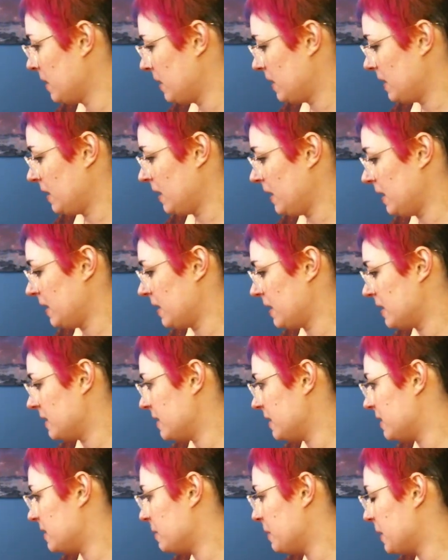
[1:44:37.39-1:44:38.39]
in
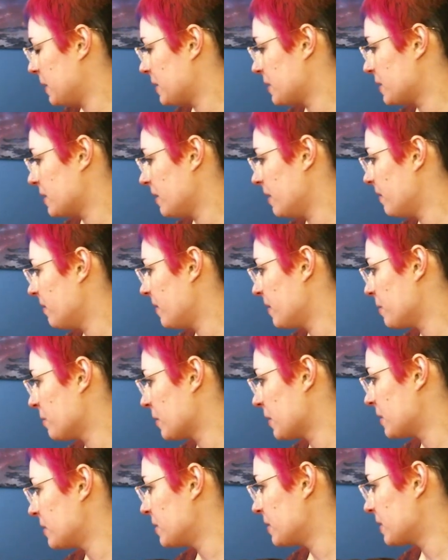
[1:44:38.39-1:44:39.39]
anticipation of the
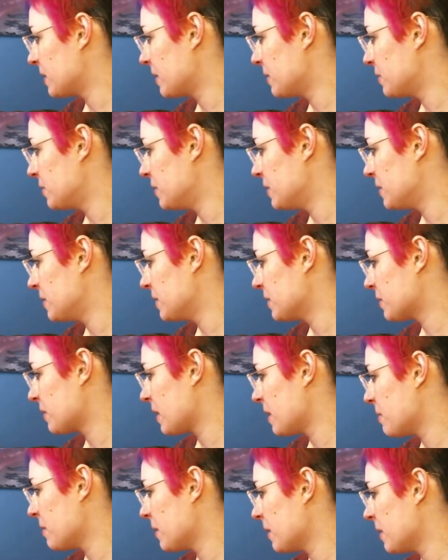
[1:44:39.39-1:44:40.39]
project I was just
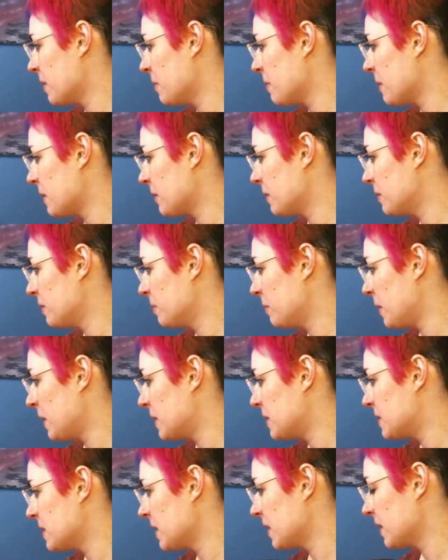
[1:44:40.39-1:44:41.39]
describing about
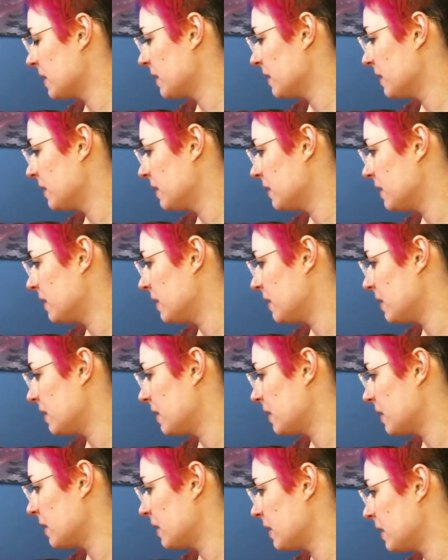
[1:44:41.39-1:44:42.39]
painting the
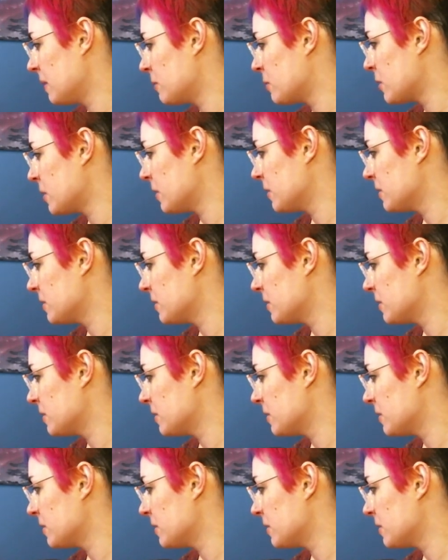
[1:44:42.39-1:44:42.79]
clamshells.